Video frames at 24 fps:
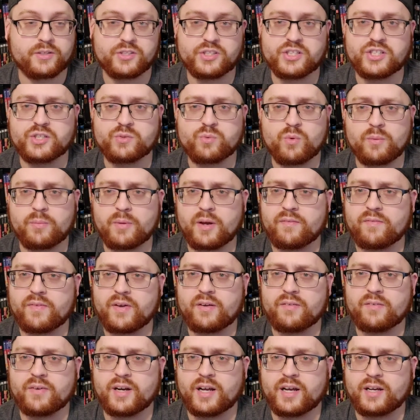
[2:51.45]
She's just one of my
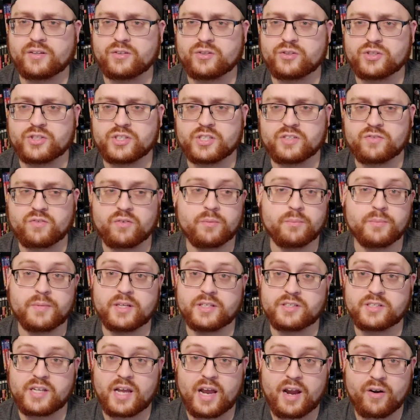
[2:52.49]
favorite actresses from
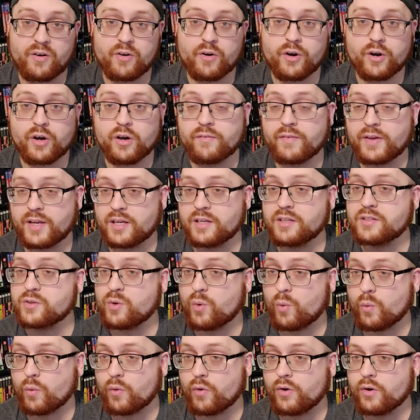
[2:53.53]
this era of 80s
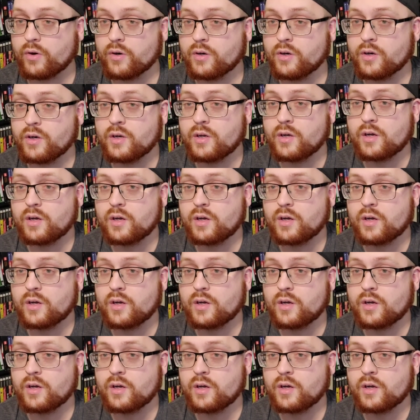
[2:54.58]
horror.